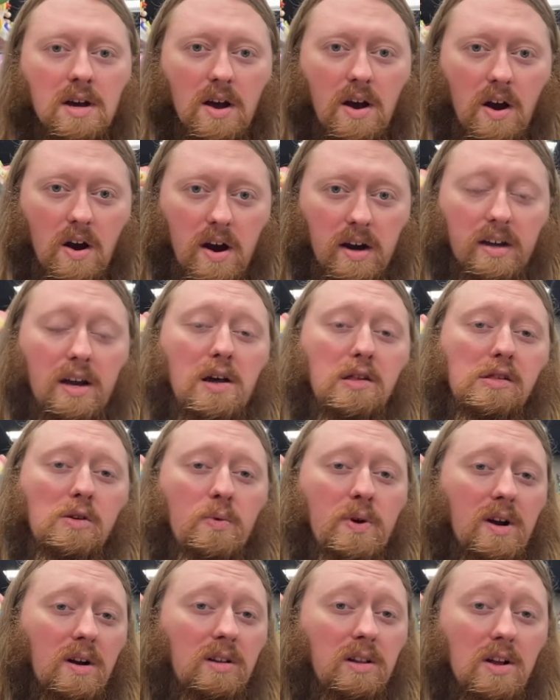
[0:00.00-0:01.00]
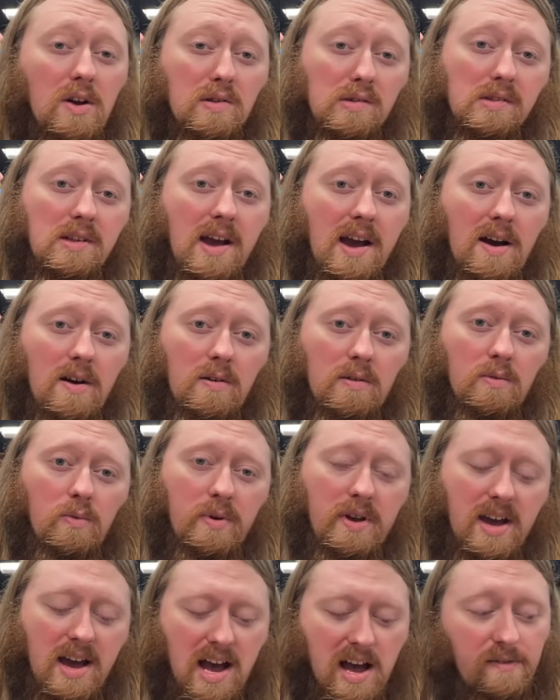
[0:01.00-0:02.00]
All right, guys, so we are closed now.
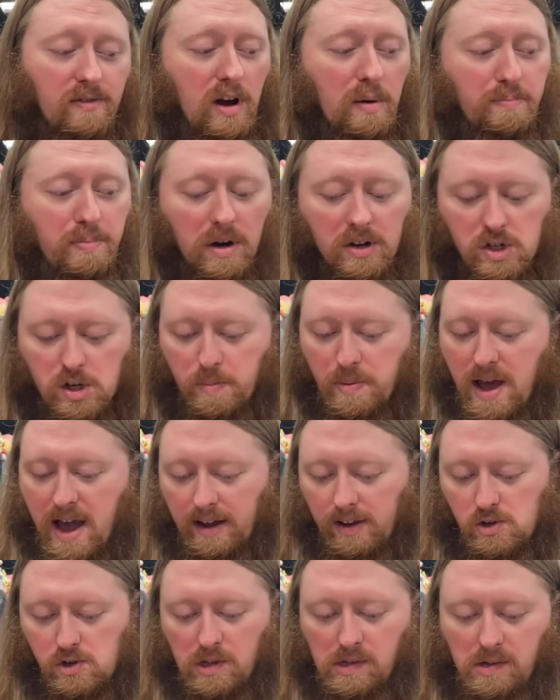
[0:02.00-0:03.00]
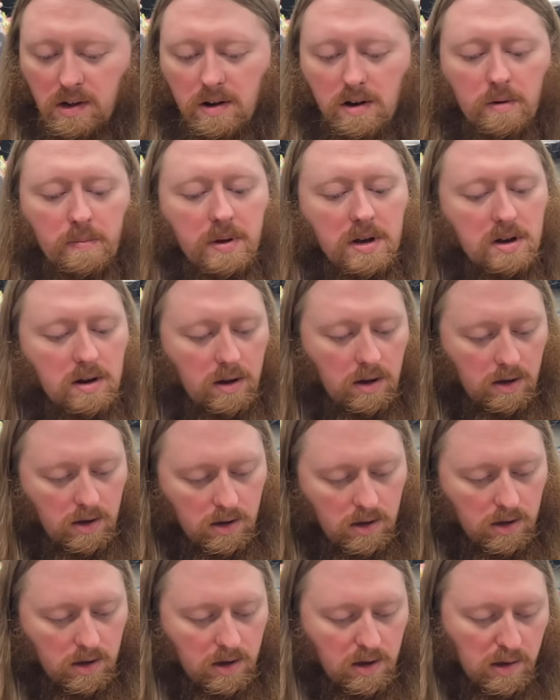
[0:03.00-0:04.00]
We have a bunch of packages to open.
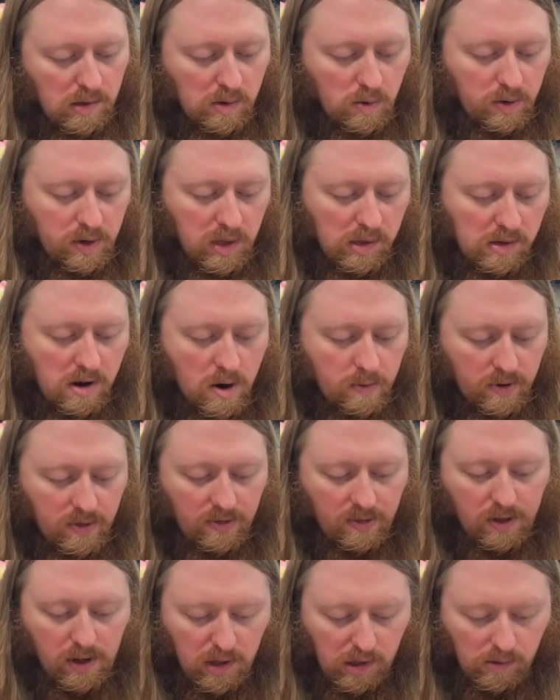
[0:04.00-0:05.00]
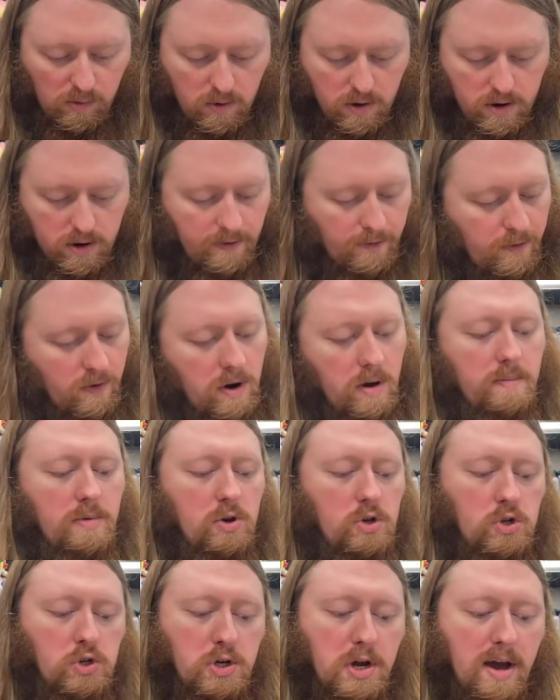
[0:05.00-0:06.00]
So we're going to start with this one from
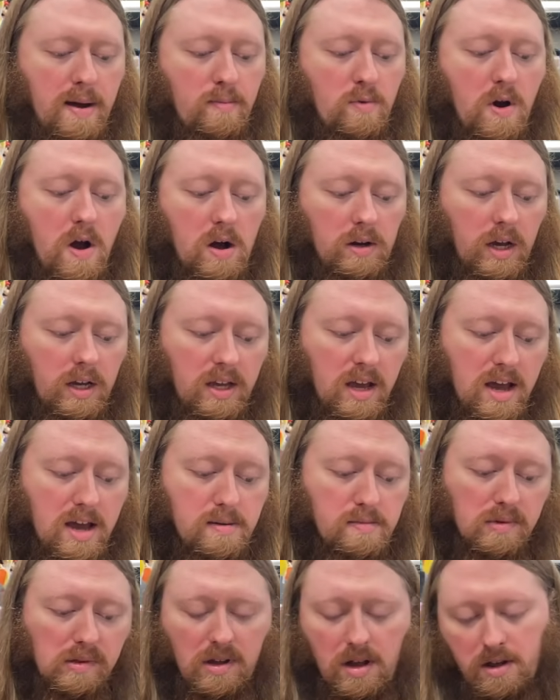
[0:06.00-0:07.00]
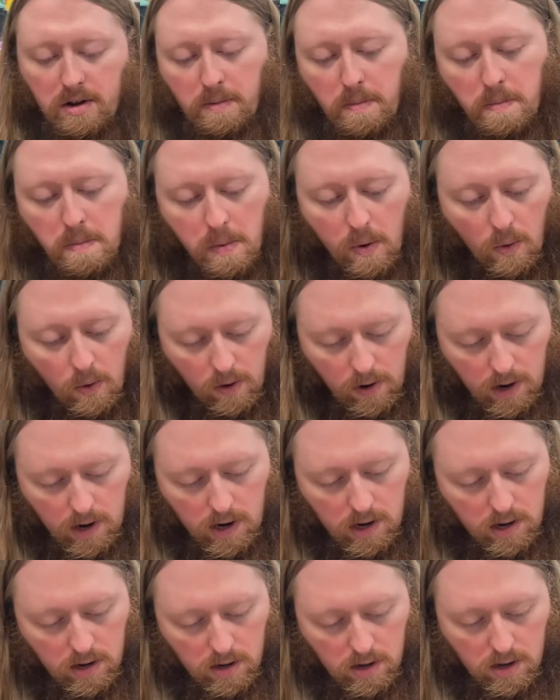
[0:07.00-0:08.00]
Shamrock Games and
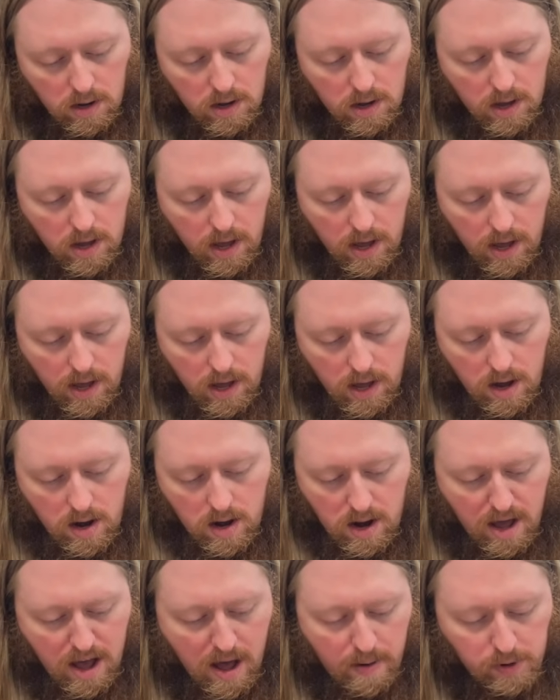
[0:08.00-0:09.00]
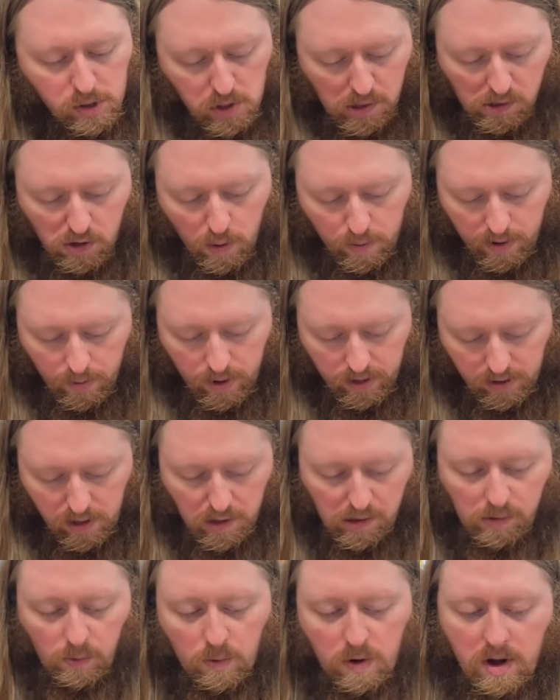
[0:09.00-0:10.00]
More. And Abby just told me what
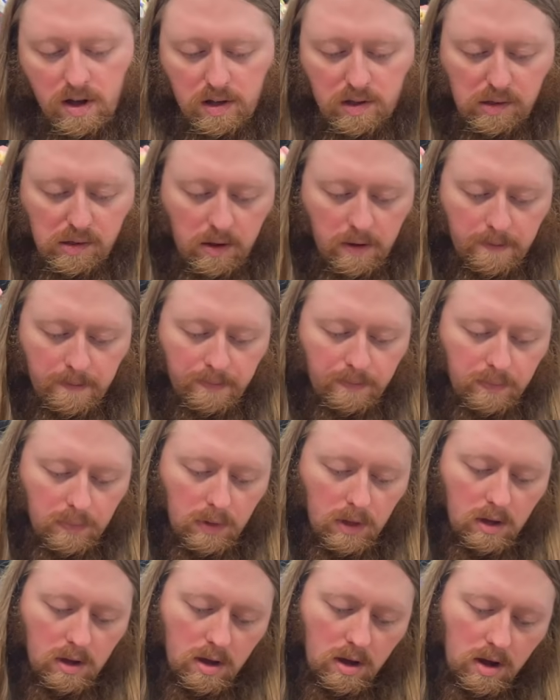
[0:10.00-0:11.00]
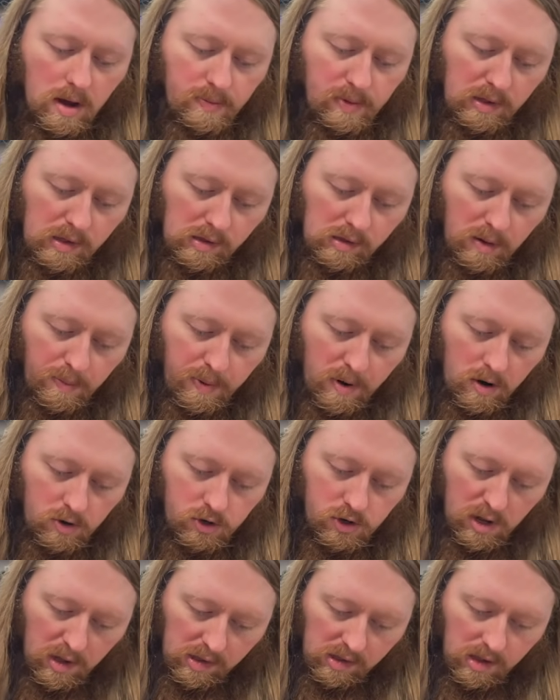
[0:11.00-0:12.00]
this was. Um, this is a
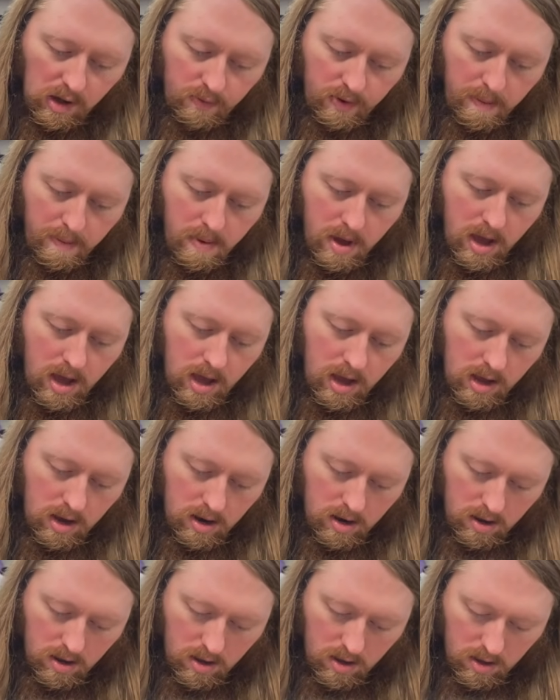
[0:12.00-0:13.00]
purchase that we made.